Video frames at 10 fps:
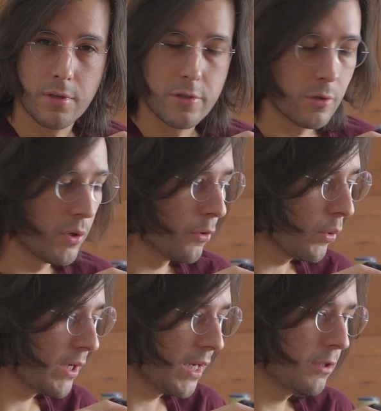So on the
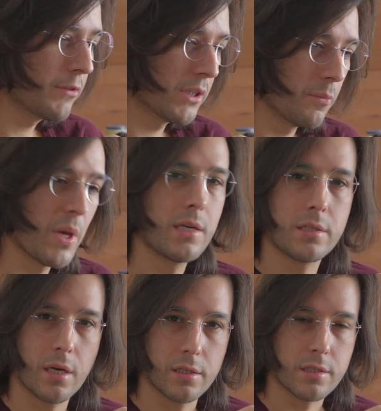one hand, you've got the
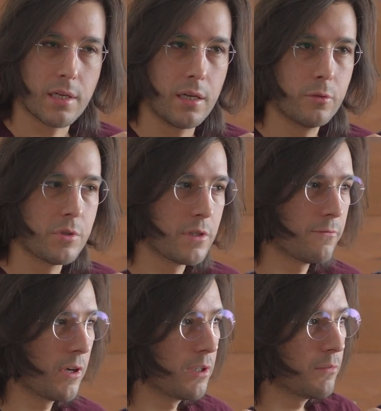pentatonic scale, which is
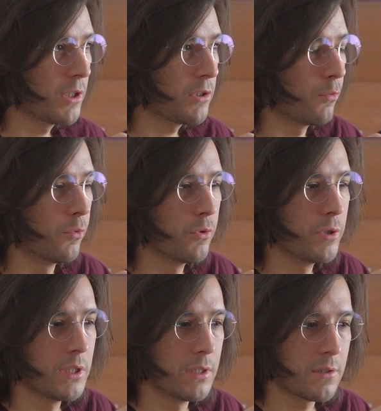very much
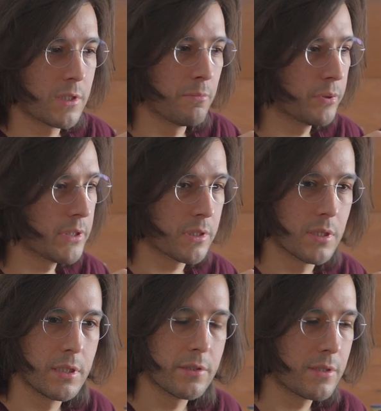rooted in
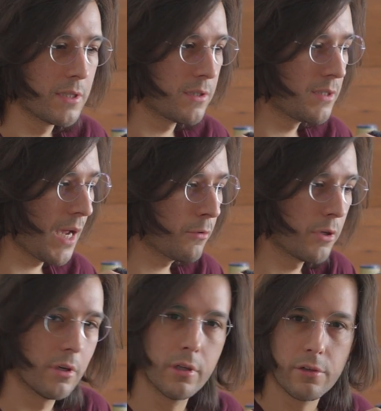simplicity. It's down
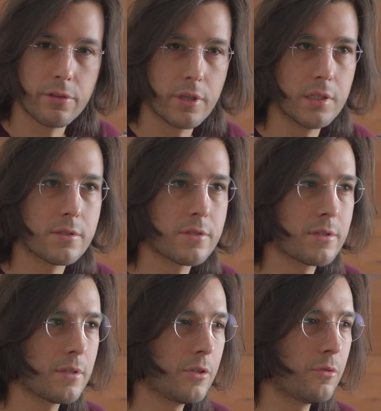to earth.
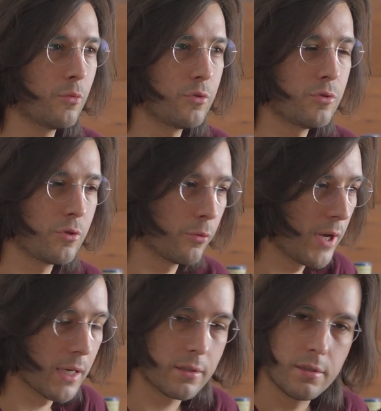It's
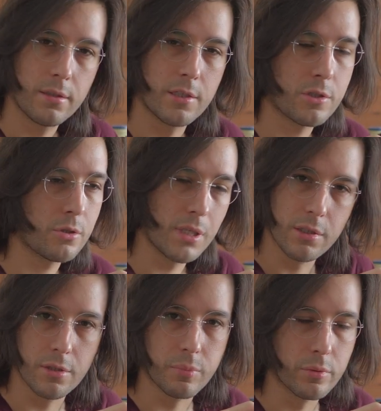direct, it's straight to
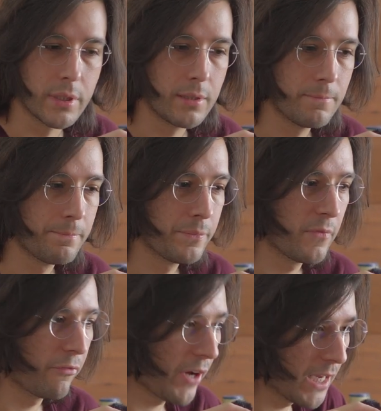the point,
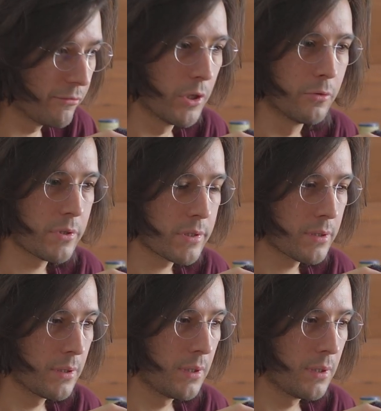5 notes.